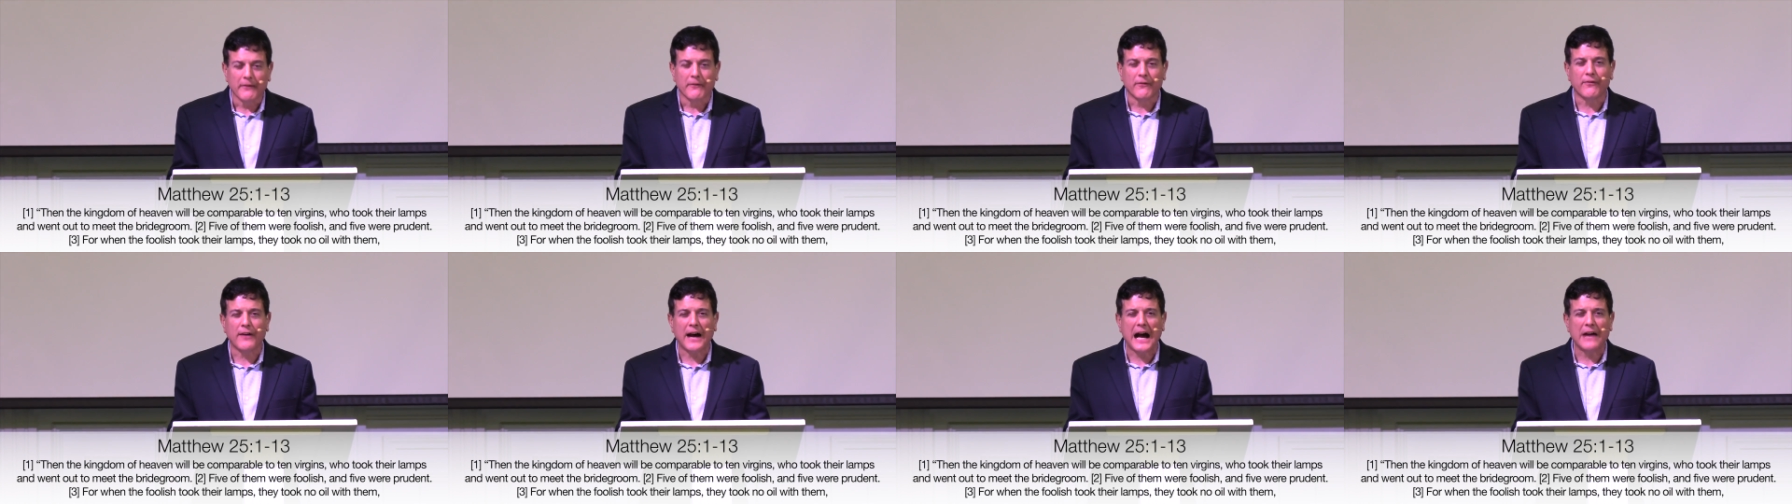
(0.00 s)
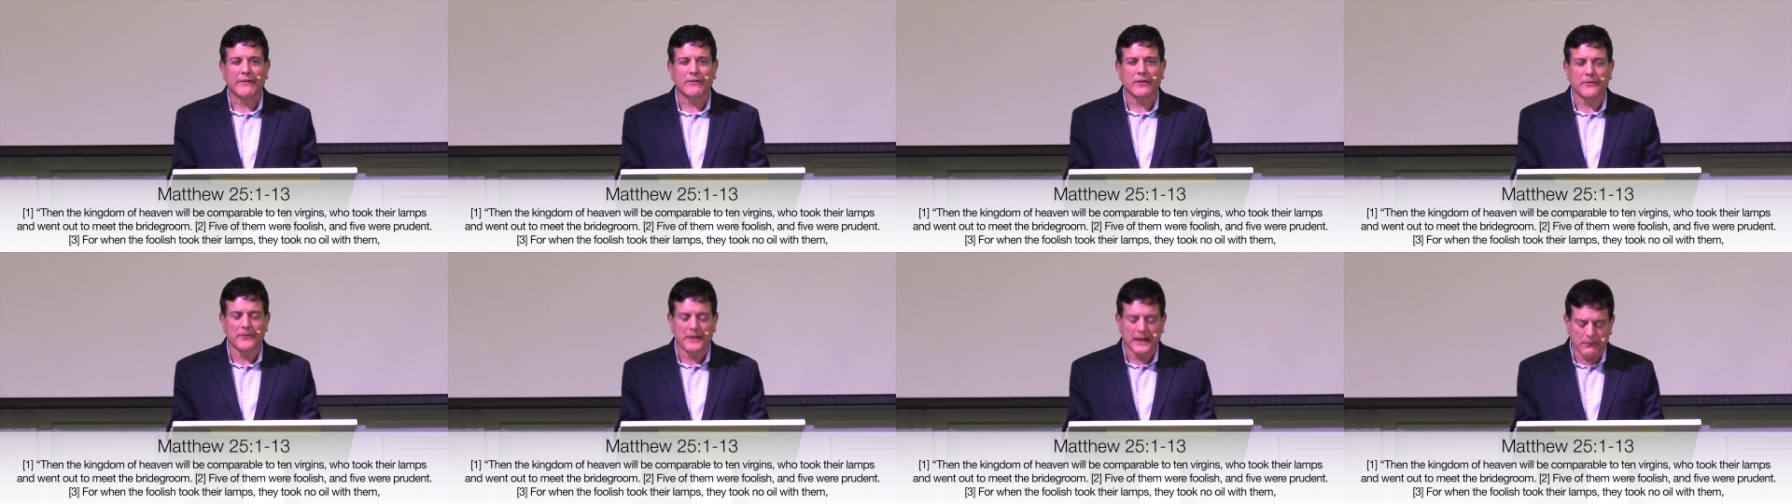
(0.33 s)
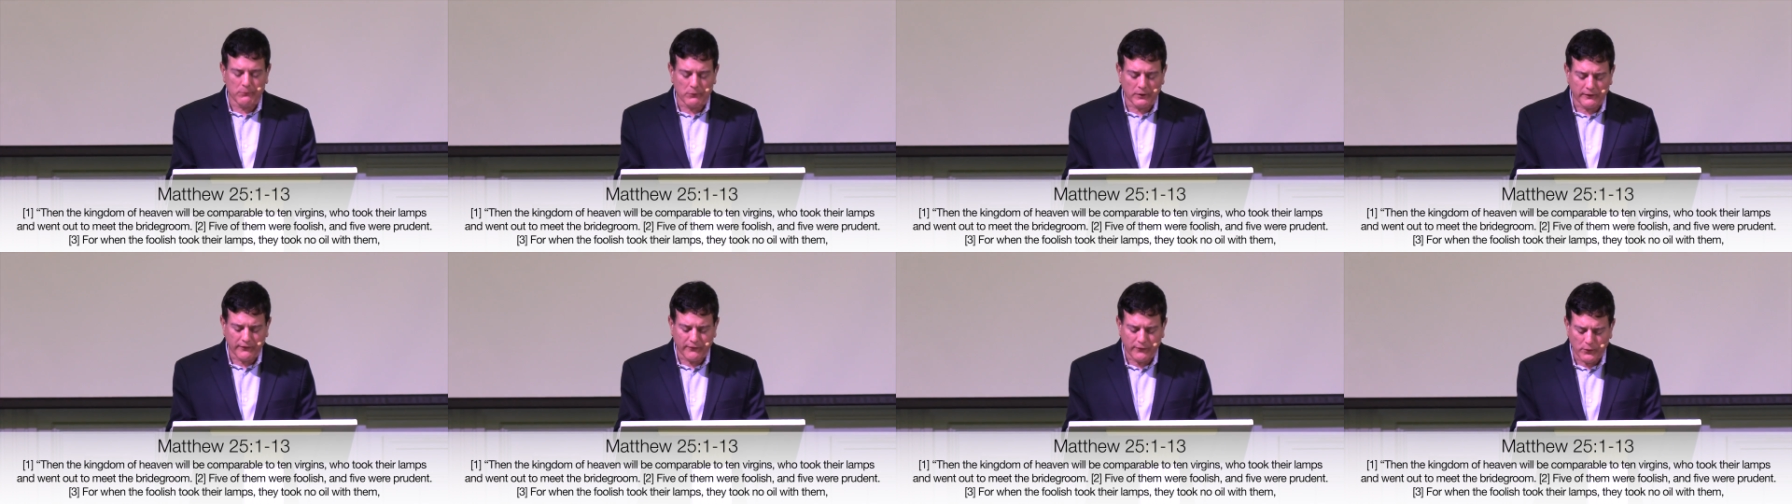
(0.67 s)
Five of
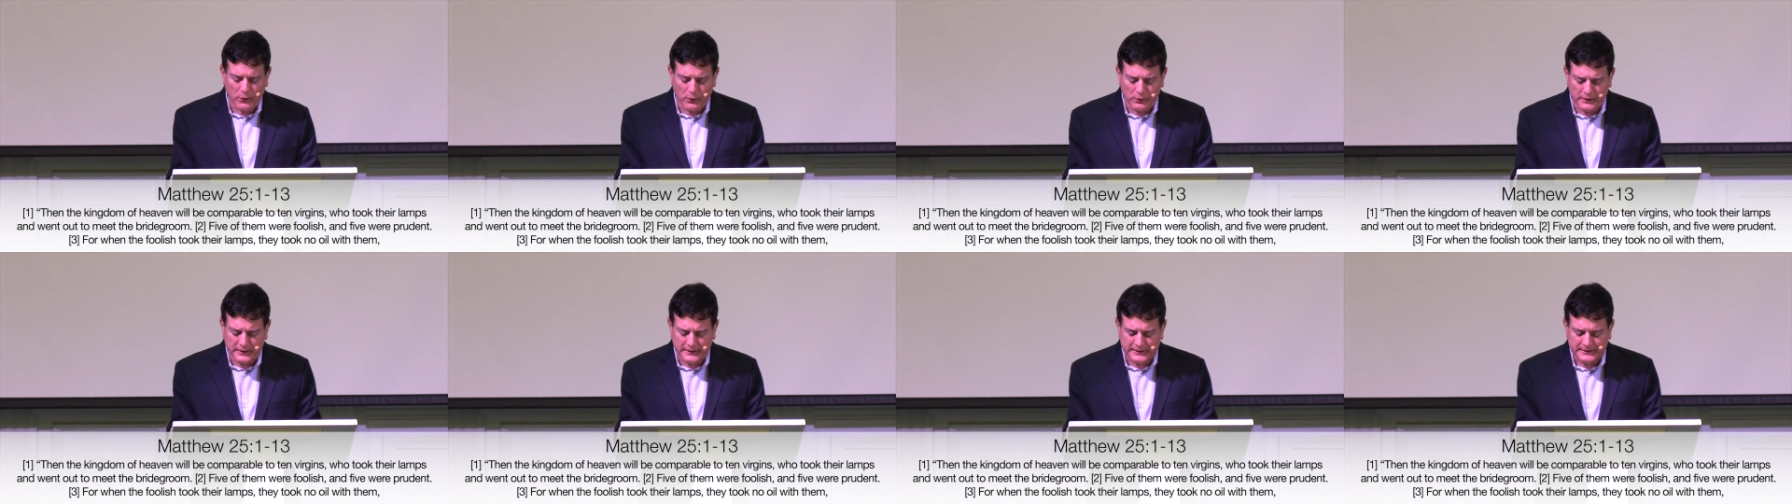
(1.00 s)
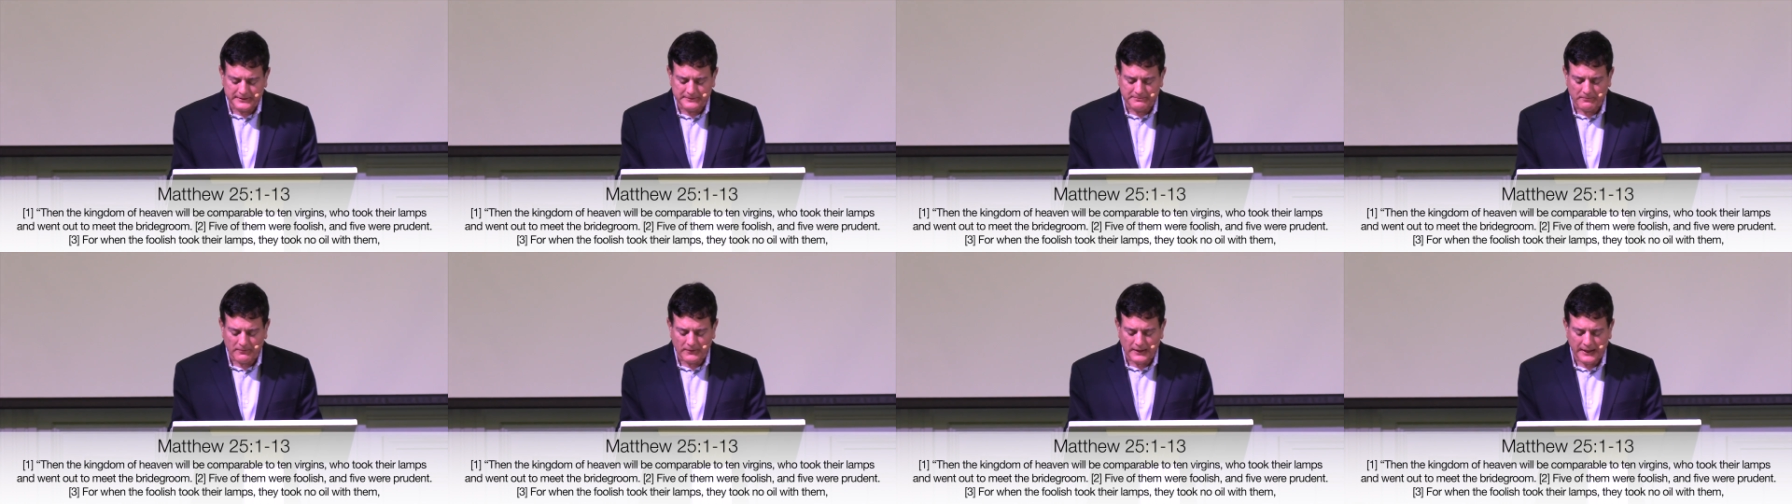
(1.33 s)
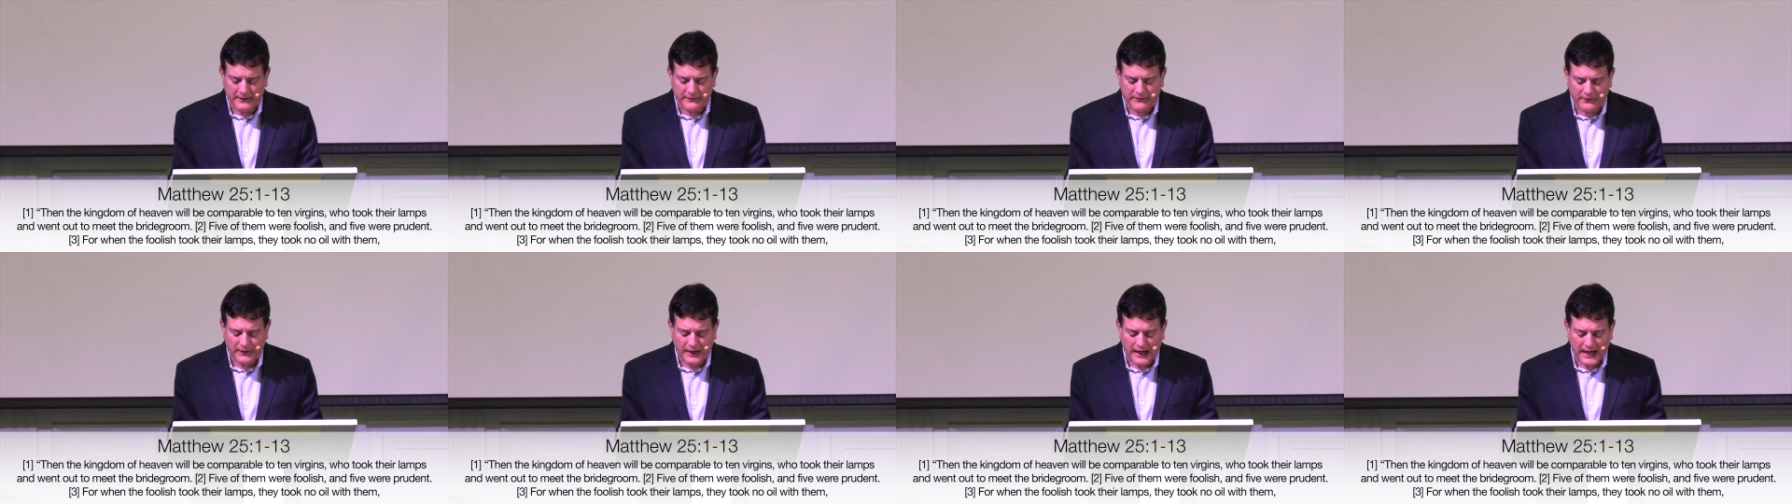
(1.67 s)
them were foolish
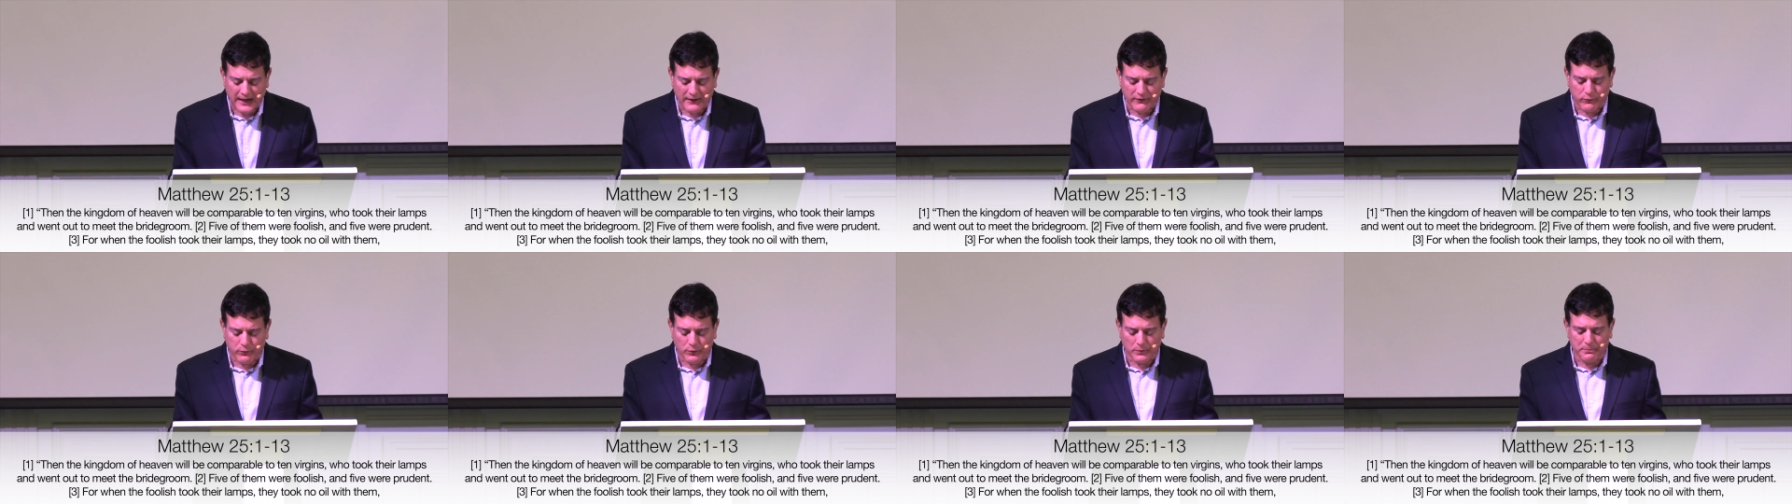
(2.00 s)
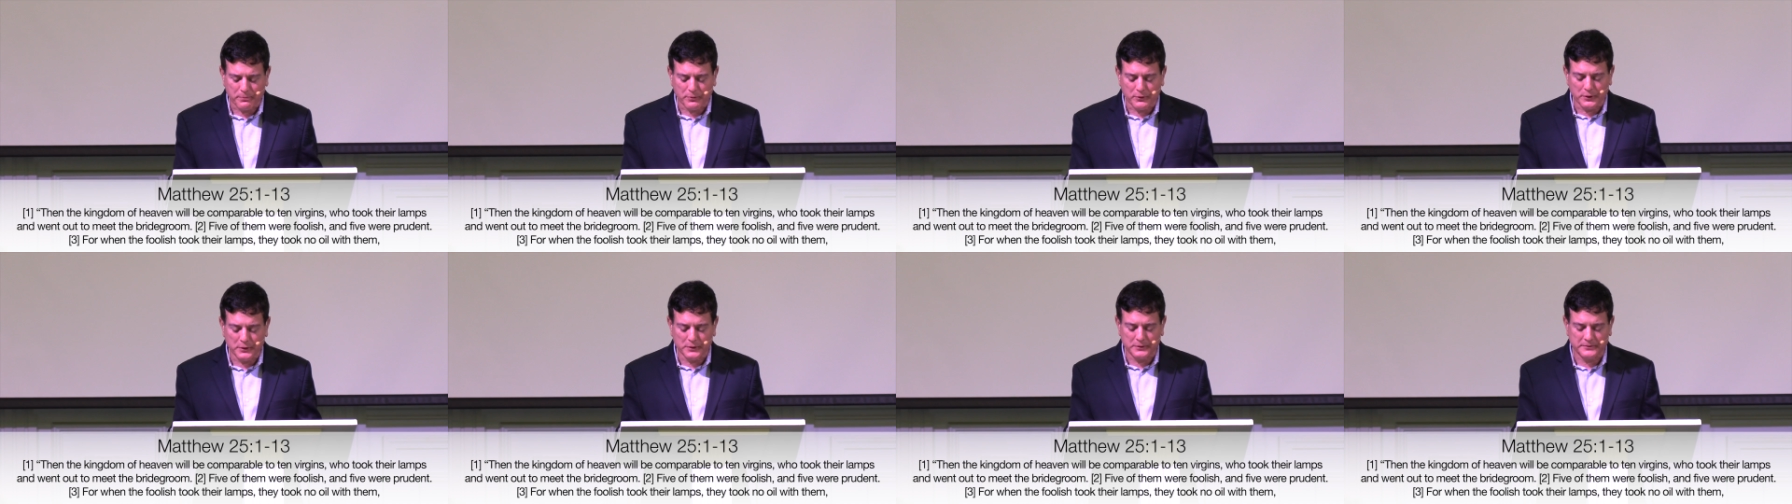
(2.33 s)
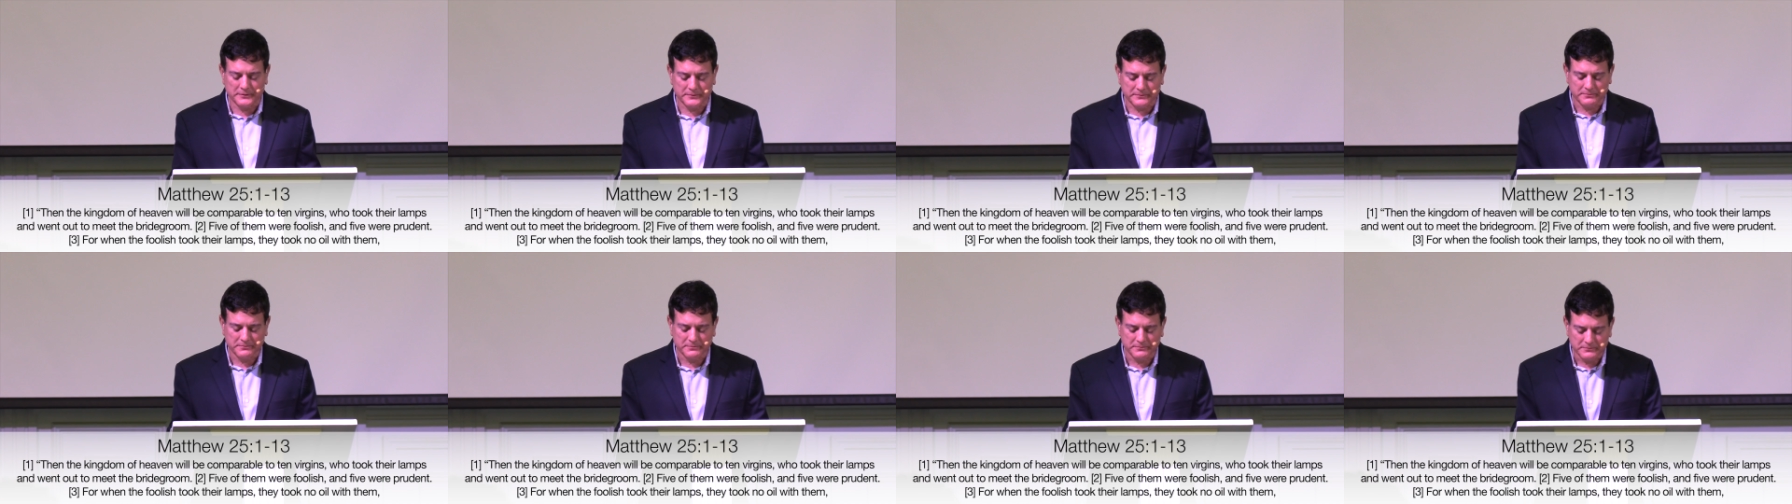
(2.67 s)
and five were
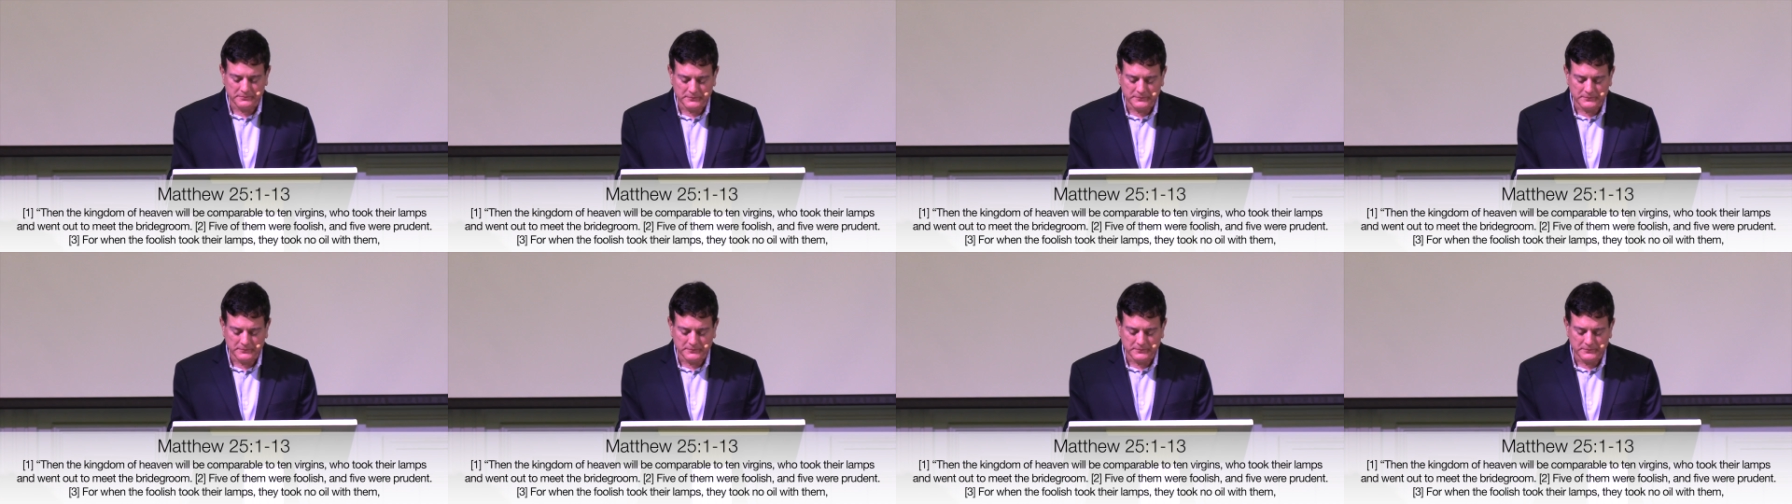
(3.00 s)
prudent."